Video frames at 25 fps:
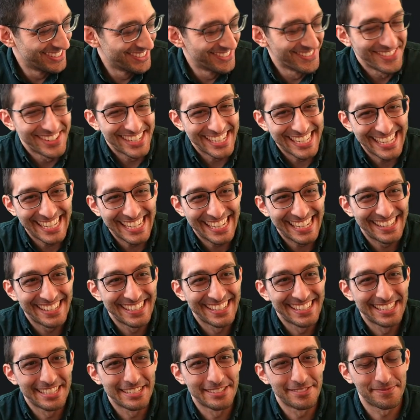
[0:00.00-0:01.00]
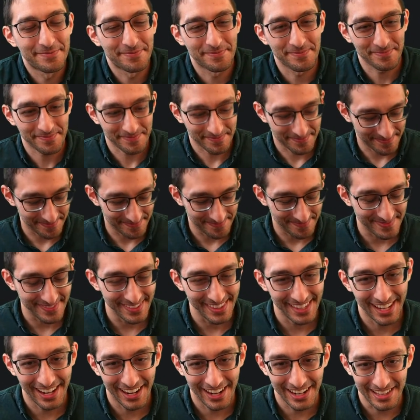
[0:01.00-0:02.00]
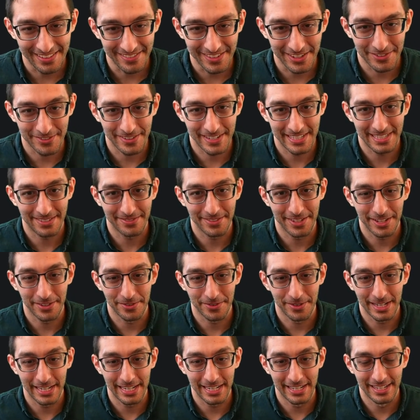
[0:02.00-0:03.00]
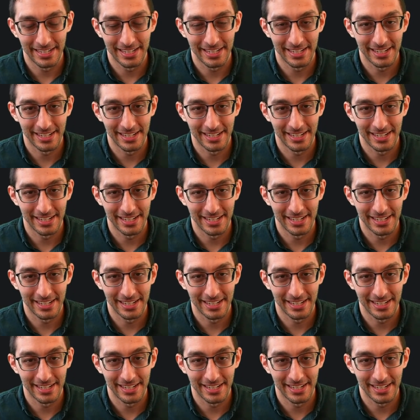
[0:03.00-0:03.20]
But yeah. All right, let me go find somebody to raid.